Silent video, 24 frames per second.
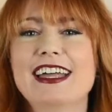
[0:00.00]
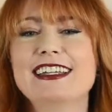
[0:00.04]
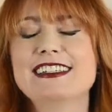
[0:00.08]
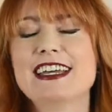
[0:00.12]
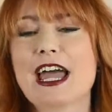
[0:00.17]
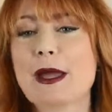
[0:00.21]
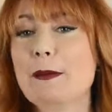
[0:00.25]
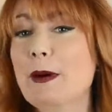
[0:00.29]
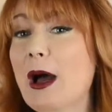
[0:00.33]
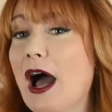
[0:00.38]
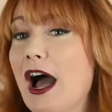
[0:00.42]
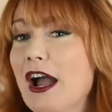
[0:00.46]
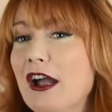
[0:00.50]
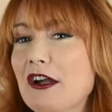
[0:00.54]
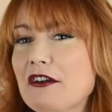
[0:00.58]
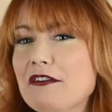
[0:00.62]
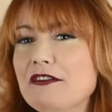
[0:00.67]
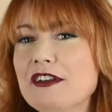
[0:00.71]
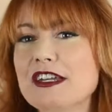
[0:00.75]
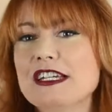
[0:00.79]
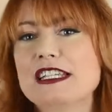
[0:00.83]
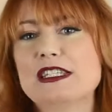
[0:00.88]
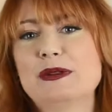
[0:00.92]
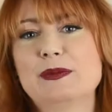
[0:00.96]

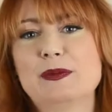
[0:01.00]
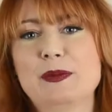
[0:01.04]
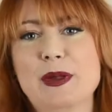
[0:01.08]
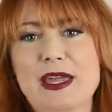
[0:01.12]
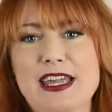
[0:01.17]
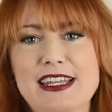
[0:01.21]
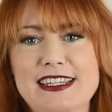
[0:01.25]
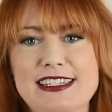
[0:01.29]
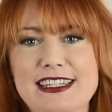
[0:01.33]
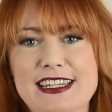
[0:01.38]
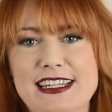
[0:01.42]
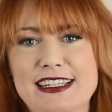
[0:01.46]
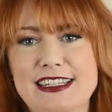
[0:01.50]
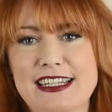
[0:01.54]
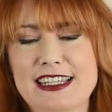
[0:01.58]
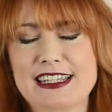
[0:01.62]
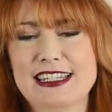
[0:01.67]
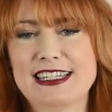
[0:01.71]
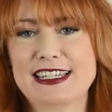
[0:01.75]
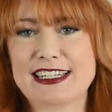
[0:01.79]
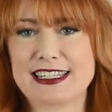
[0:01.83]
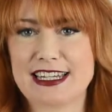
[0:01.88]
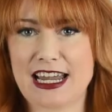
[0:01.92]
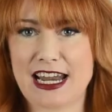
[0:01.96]
Typography is basically
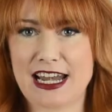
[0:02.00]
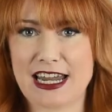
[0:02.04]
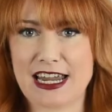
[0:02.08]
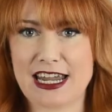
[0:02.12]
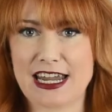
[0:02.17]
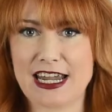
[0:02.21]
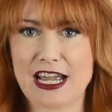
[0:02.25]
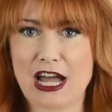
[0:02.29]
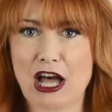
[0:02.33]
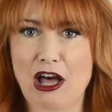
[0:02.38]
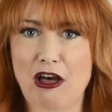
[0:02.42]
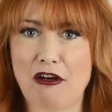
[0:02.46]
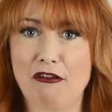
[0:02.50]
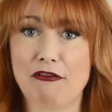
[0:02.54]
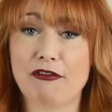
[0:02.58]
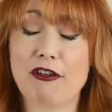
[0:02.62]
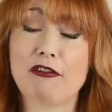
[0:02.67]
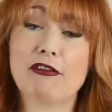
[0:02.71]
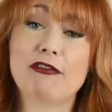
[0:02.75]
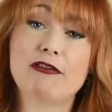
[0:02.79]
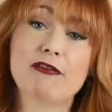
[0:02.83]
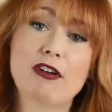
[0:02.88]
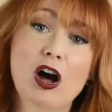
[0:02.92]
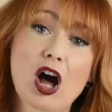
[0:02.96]
the study of
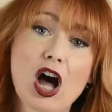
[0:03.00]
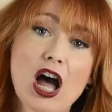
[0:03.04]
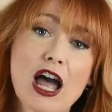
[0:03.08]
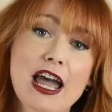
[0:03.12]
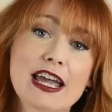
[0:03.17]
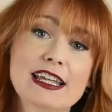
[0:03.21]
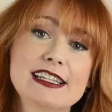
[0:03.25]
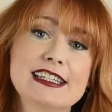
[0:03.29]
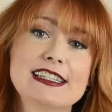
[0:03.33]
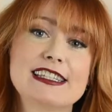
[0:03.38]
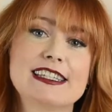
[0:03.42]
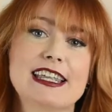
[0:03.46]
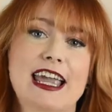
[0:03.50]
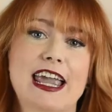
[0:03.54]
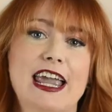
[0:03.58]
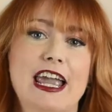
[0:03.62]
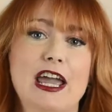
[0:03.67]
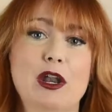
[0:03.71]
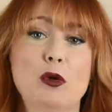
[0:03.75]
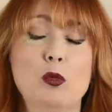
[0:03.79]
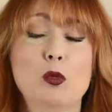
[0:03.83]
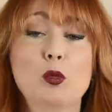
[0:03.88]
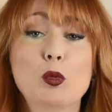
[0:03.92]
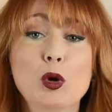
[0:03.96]
fonts
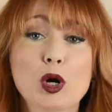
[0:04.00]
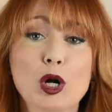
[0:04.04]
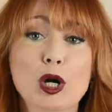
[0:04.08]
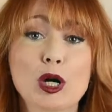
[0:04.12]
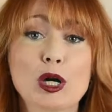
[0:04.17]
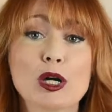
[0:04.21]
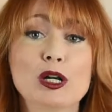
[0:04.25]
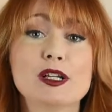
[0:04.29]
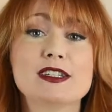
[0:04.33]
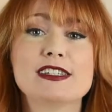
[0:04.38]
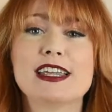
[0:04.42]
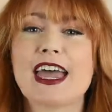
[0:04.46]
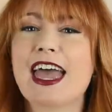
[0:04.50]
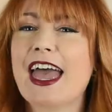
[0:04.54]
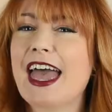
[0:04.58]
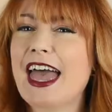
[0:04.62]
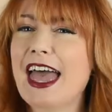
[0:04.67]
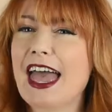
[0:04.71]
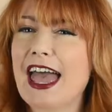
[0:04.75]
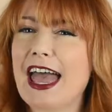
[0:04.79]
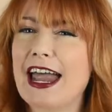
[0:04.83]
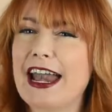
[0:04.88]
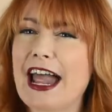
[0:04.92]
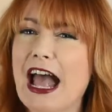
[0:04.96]
and words
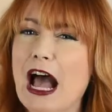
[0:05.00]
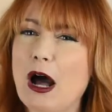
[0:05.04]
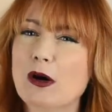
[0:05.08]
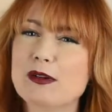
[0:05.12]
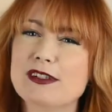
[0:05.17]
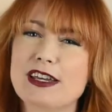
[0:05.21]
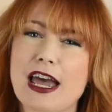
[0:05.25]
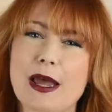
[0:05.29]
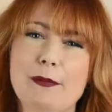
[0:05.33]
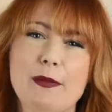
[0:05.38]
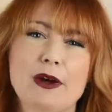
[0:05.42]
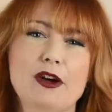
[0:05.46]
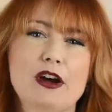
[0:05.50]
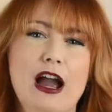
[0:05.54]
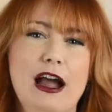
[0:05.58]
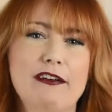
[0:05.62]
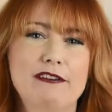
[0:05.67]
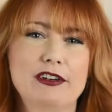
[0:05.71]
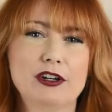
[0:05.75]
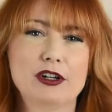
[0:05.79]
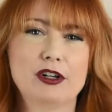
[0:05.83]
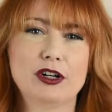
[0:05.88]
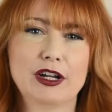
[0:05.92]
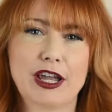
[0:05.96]
and how
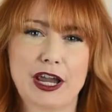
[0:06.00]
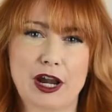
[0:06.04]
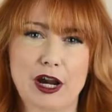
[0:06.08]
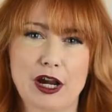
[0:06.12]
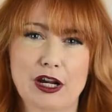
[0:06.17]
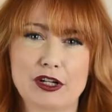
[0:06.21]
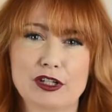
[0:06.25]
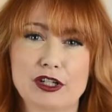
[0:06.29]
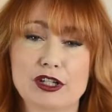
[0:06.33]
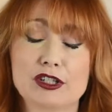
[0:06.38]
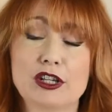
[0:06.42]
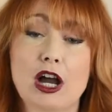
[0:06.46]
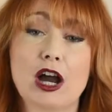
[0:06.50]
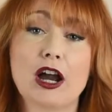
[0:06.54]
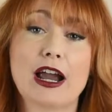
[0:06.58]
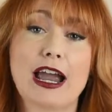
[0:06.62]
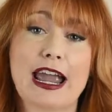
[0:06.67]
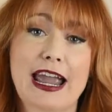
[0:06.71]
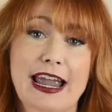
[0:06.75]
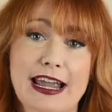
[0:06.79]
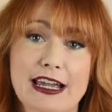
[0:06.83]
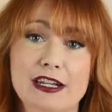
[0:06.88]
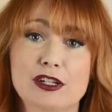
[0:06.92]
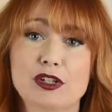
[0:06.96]
typographical characters are
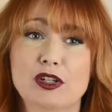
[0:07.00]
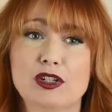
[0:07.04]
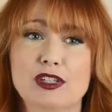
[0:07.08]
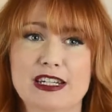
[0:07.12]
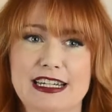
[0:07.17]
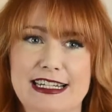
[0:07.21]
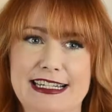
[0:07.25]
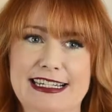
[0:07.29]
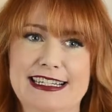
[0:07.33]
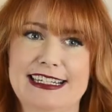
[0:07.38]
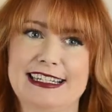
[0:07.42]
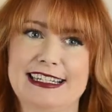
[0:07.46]
handled in